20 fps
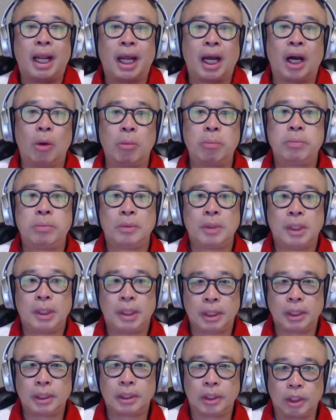help,
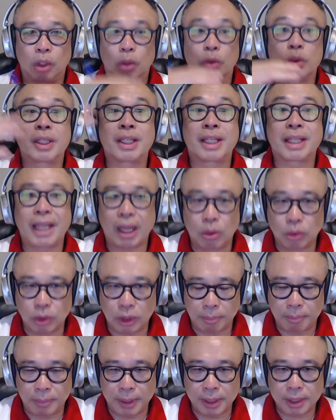
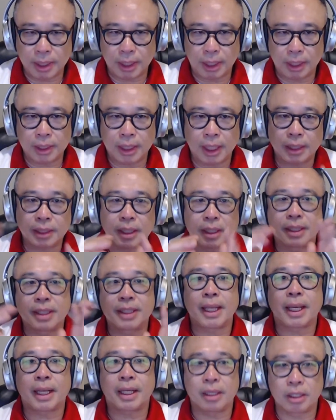scale the business. That's a
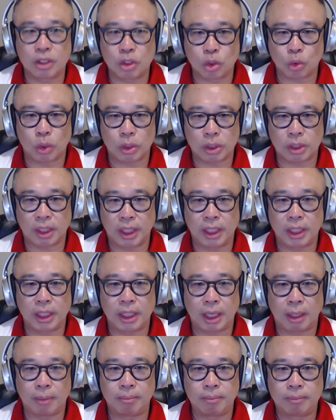second source of
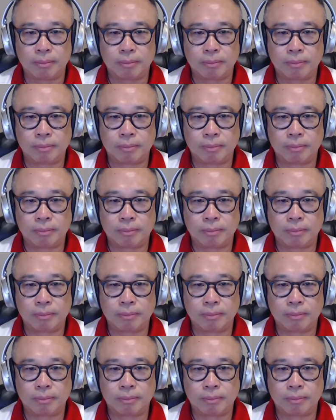income.